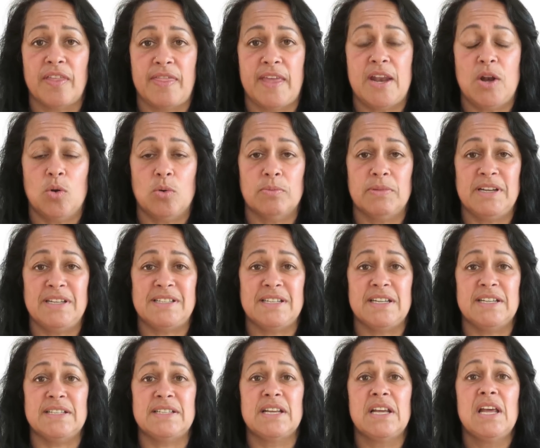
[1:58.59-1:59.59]
than they normally
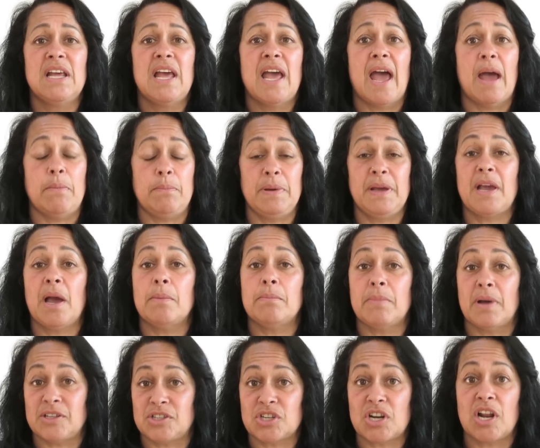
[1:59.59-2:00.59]
did and become
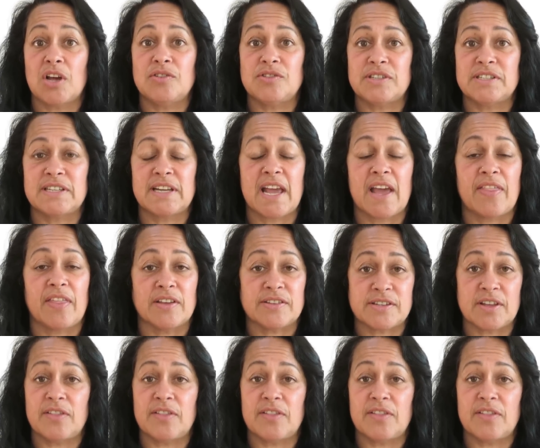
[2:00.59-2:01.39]
much closer together.